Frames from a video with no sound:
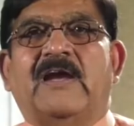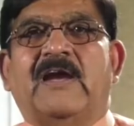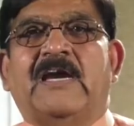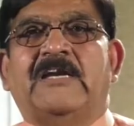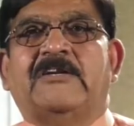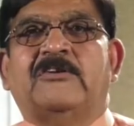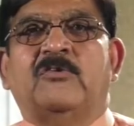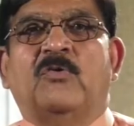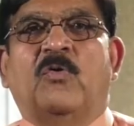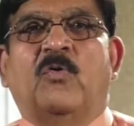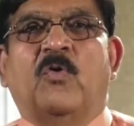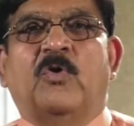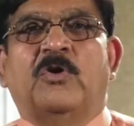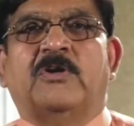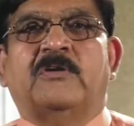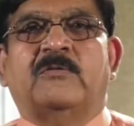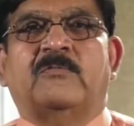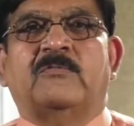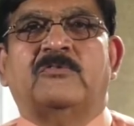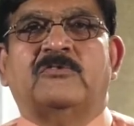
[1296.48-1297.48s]
it would
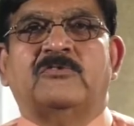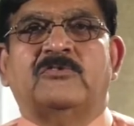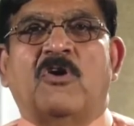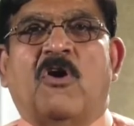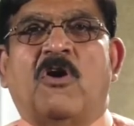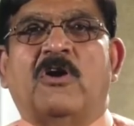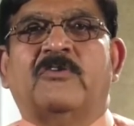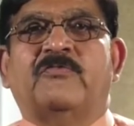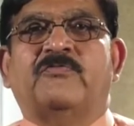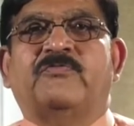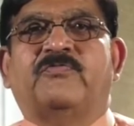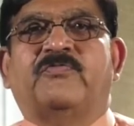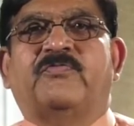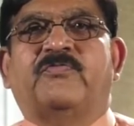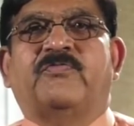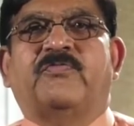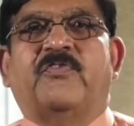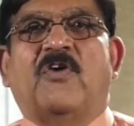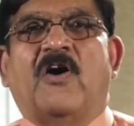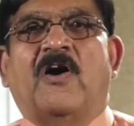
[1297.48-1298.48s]
not
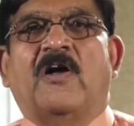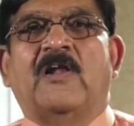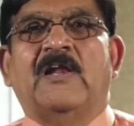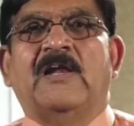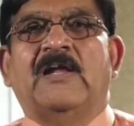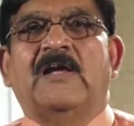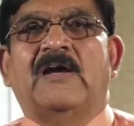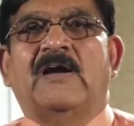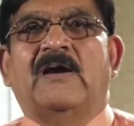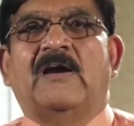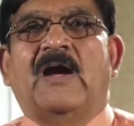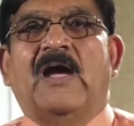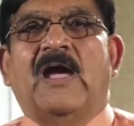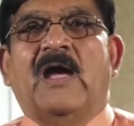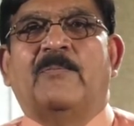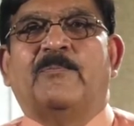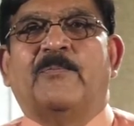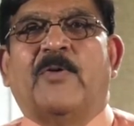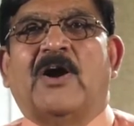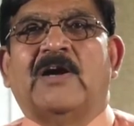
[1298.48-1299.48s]
fall
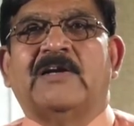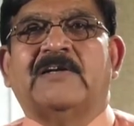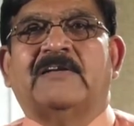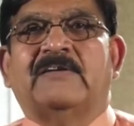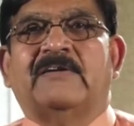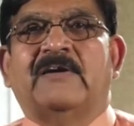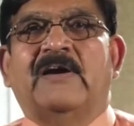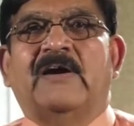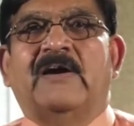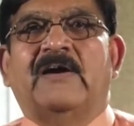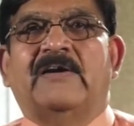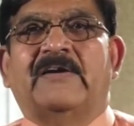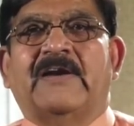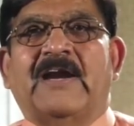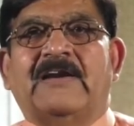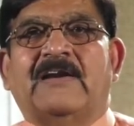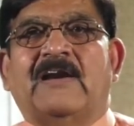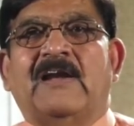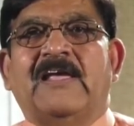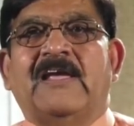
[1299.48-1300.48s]
apart
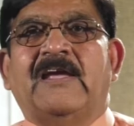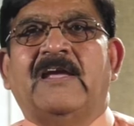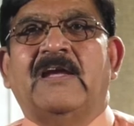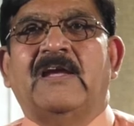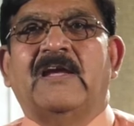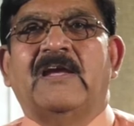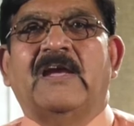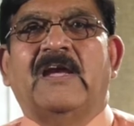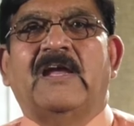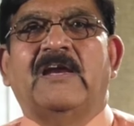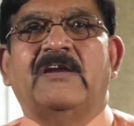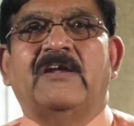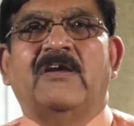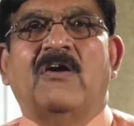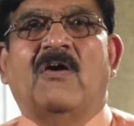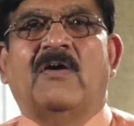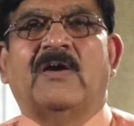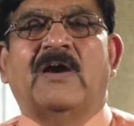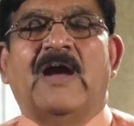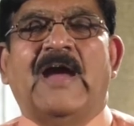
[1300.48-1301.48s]
readily in
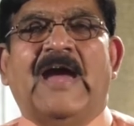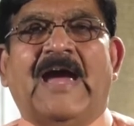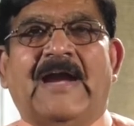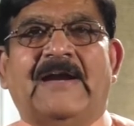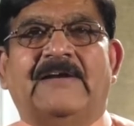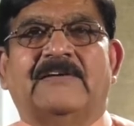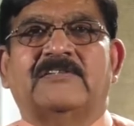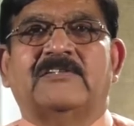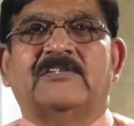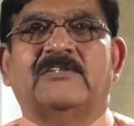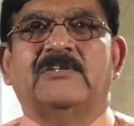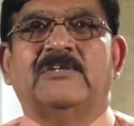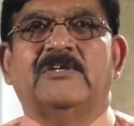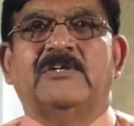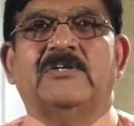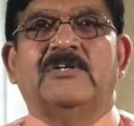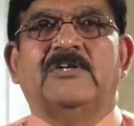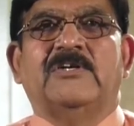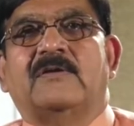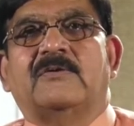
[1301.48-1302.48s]
your hands.
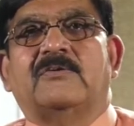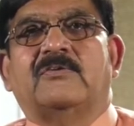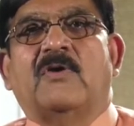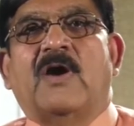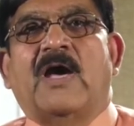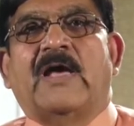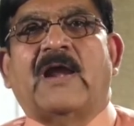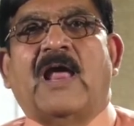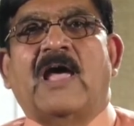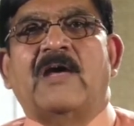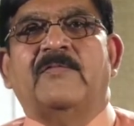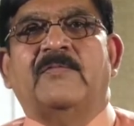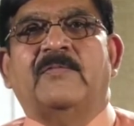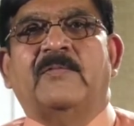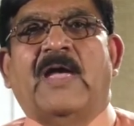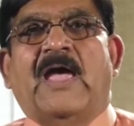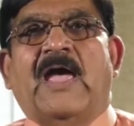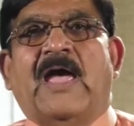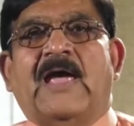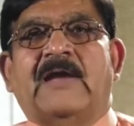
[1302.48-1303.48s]
To arrive
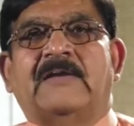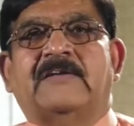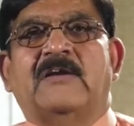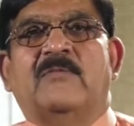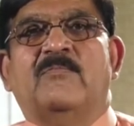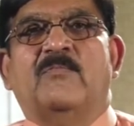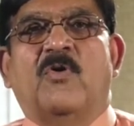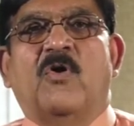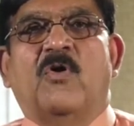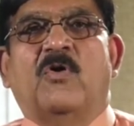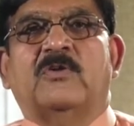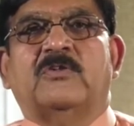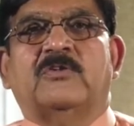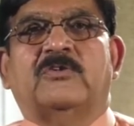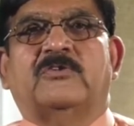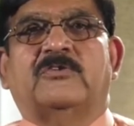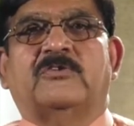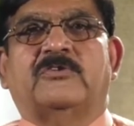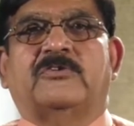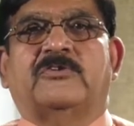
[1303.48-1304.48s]
at a more
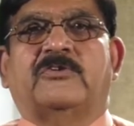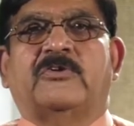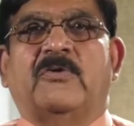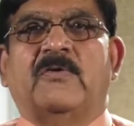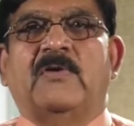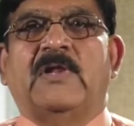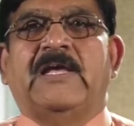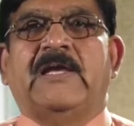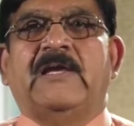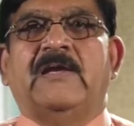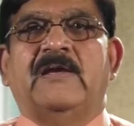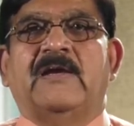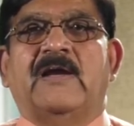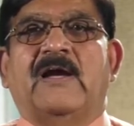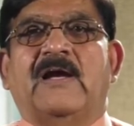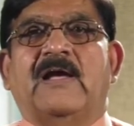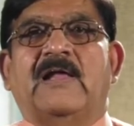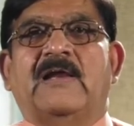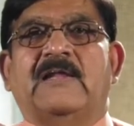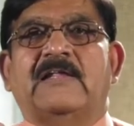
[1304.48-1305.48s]
thoroughly
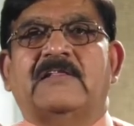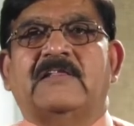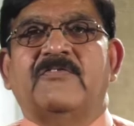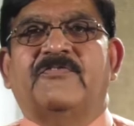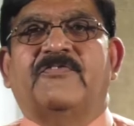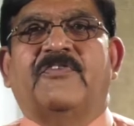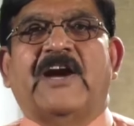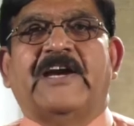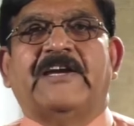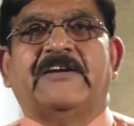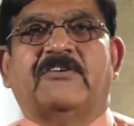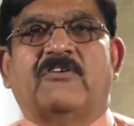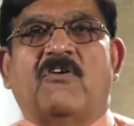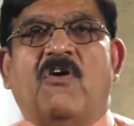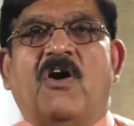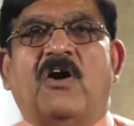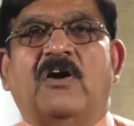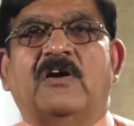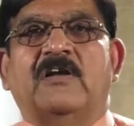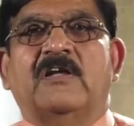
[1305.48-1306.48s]
lithified
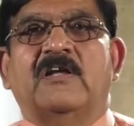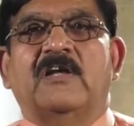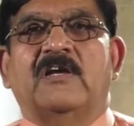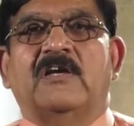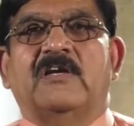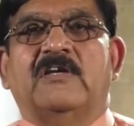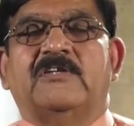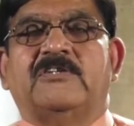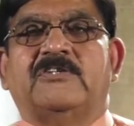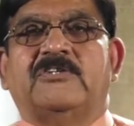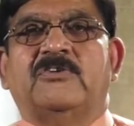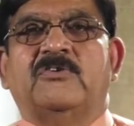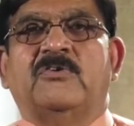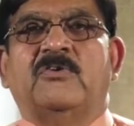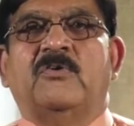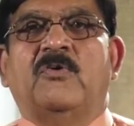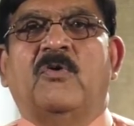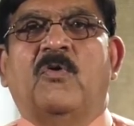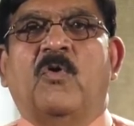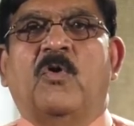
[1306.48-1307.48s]
rock,
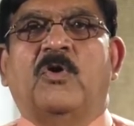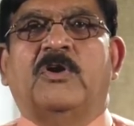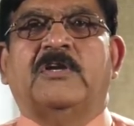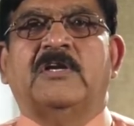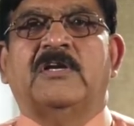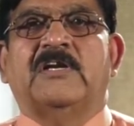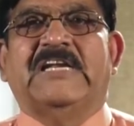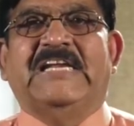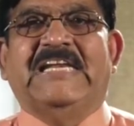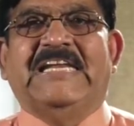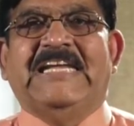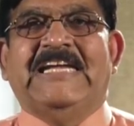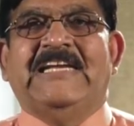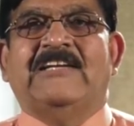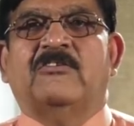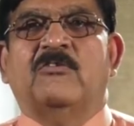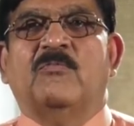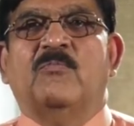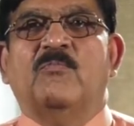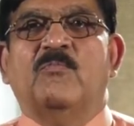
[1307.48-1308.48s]
you would
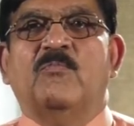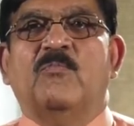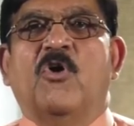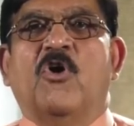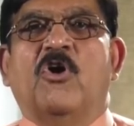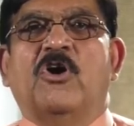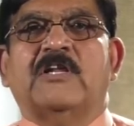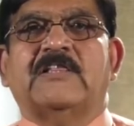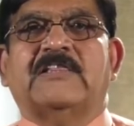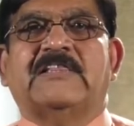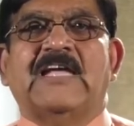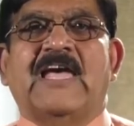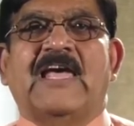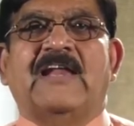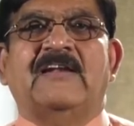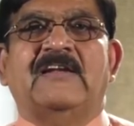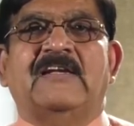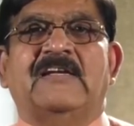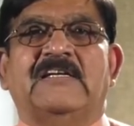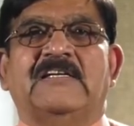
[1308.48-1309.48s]
need more
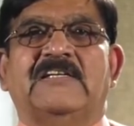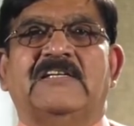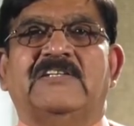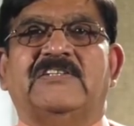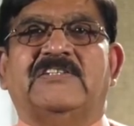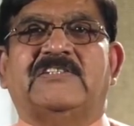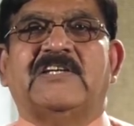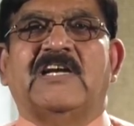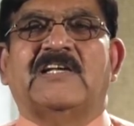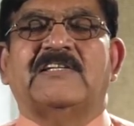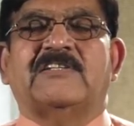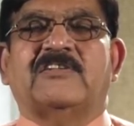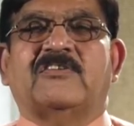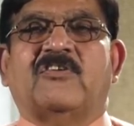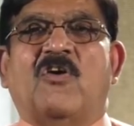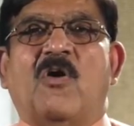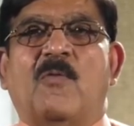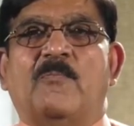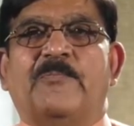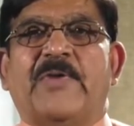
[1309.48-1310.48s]
than just
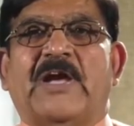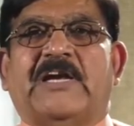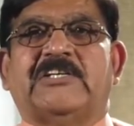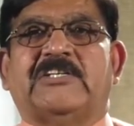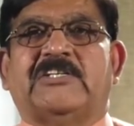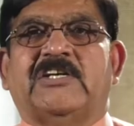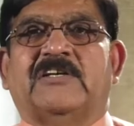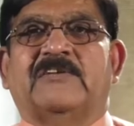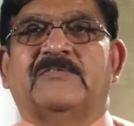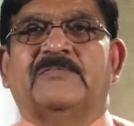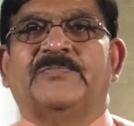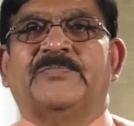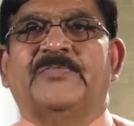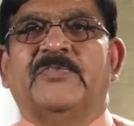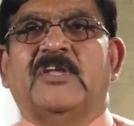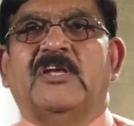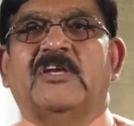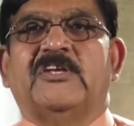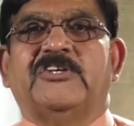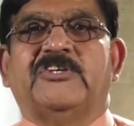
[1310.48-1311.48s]
compaction.
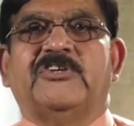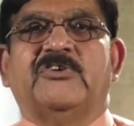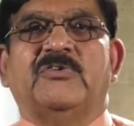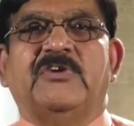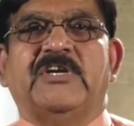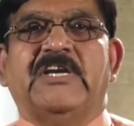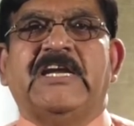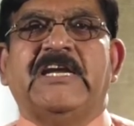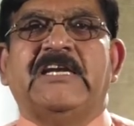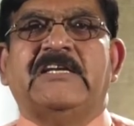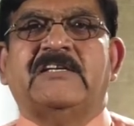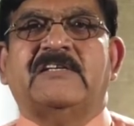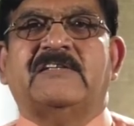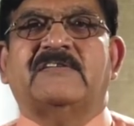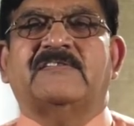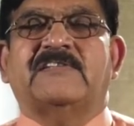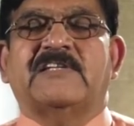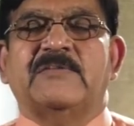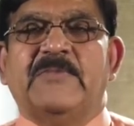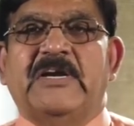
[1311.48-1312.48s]
You need
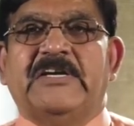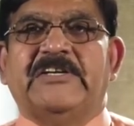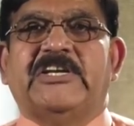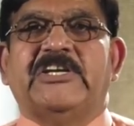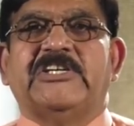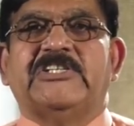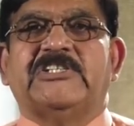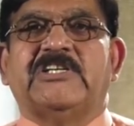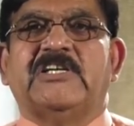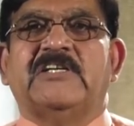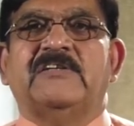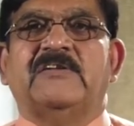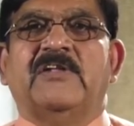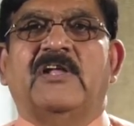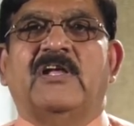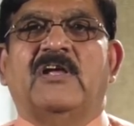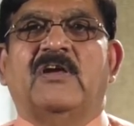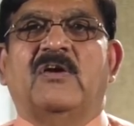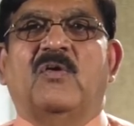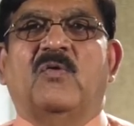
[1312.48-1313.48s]
cementation
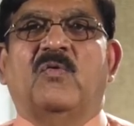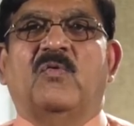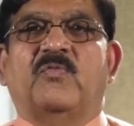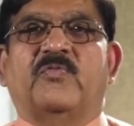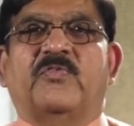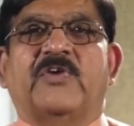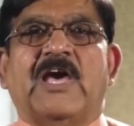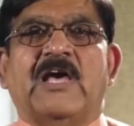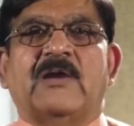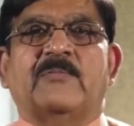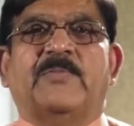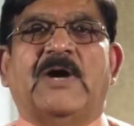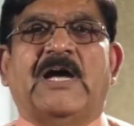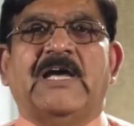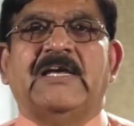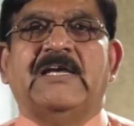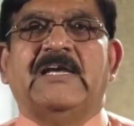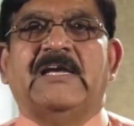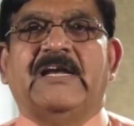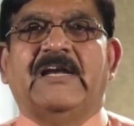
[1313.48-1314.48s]

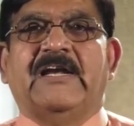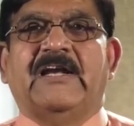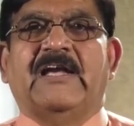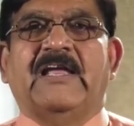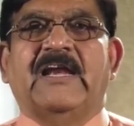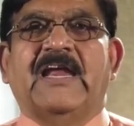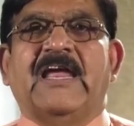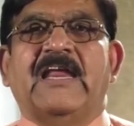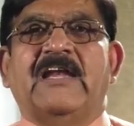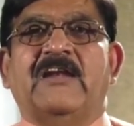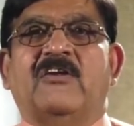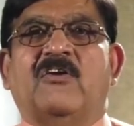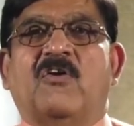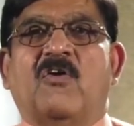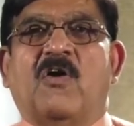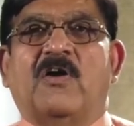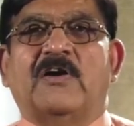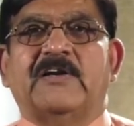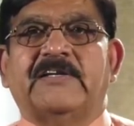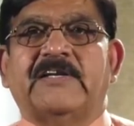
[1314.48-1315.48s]
whereby grain
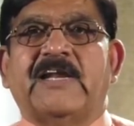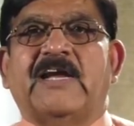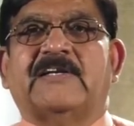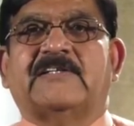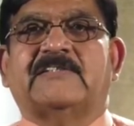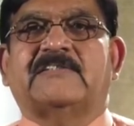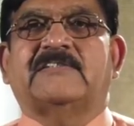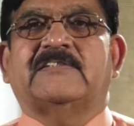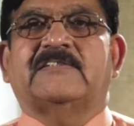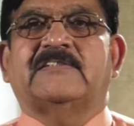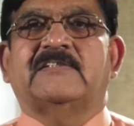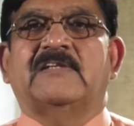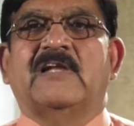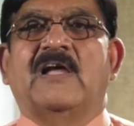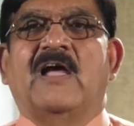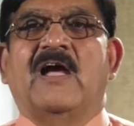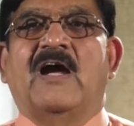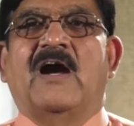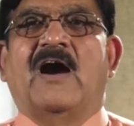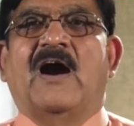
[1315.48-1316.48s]
contacts
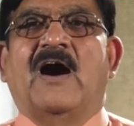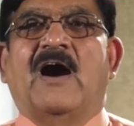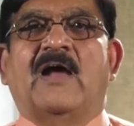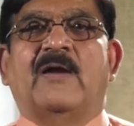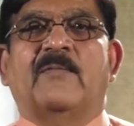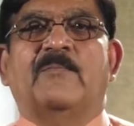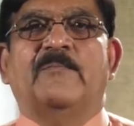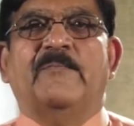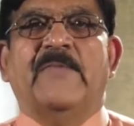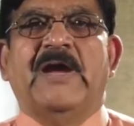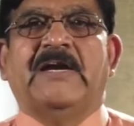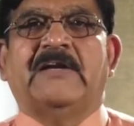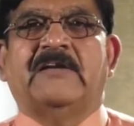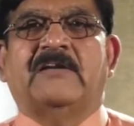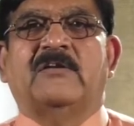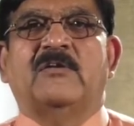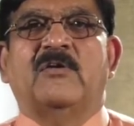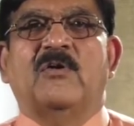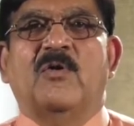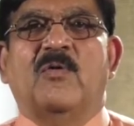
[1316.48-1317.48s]
are made
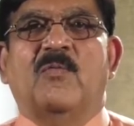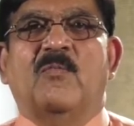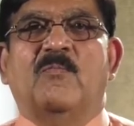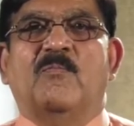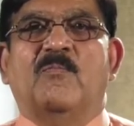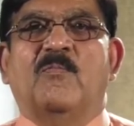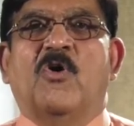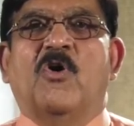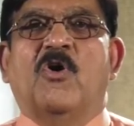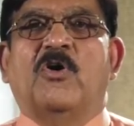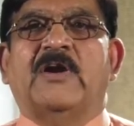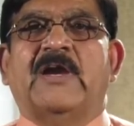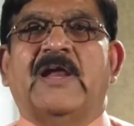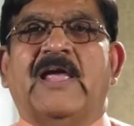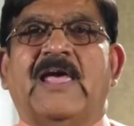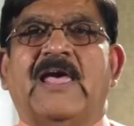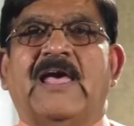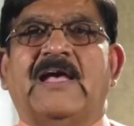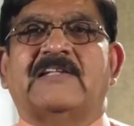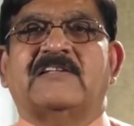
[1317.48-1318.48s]
more
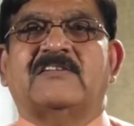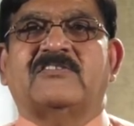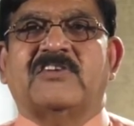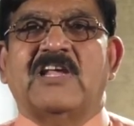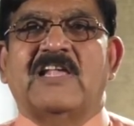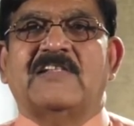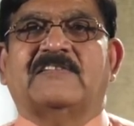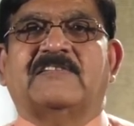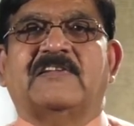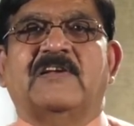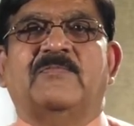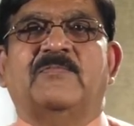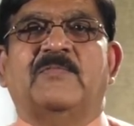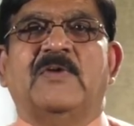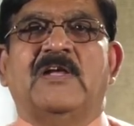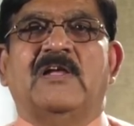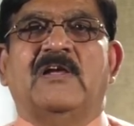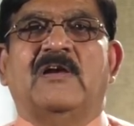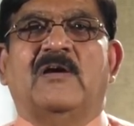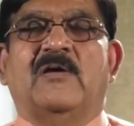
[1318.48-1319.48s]
extensive
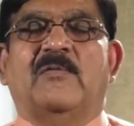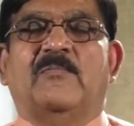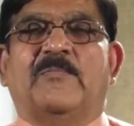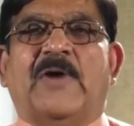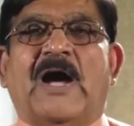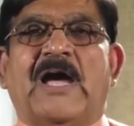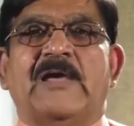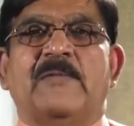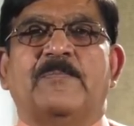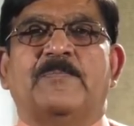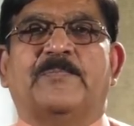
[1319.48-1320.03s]
by